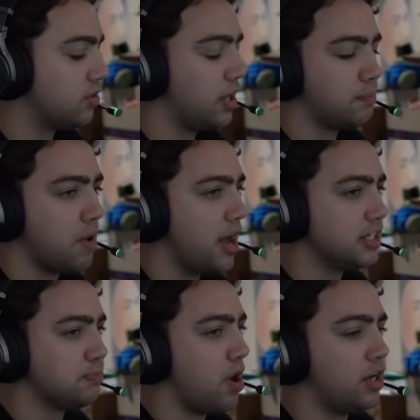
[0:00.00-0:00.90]
to like
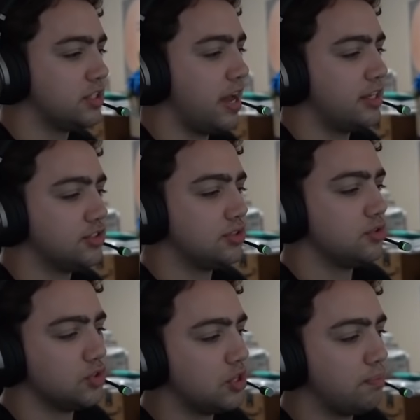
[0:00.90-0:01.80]
Maya's podcast
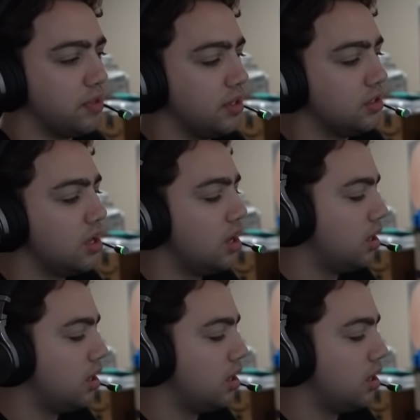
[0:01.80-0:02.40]
or something.